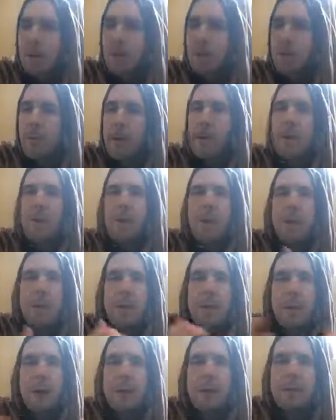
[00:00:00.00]
when he
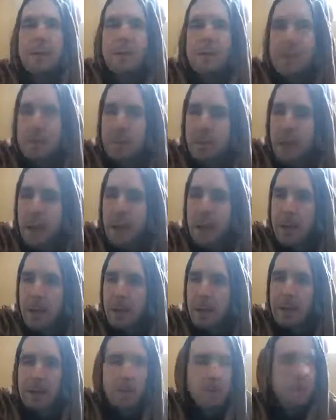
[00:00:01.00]
realized that
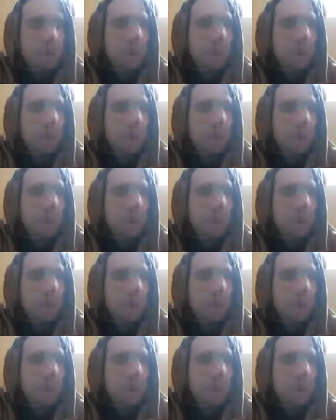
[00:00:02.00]
he could